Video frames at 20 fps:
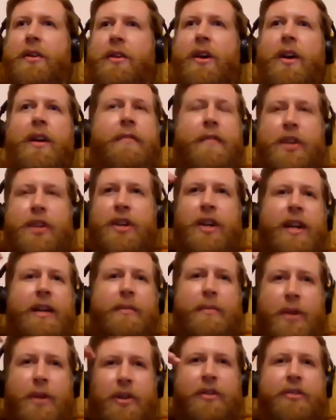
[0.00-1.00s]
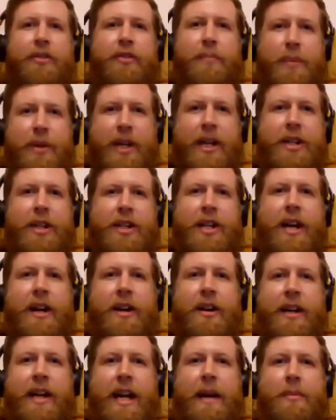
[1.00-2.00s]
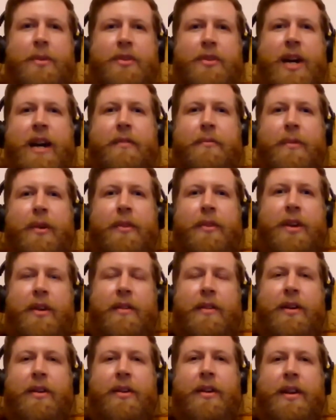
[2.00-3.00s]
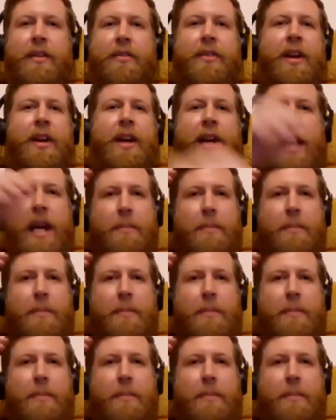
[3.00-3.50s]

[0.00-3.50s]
you know efficiently reduces prediction error and keeps track of what's going on is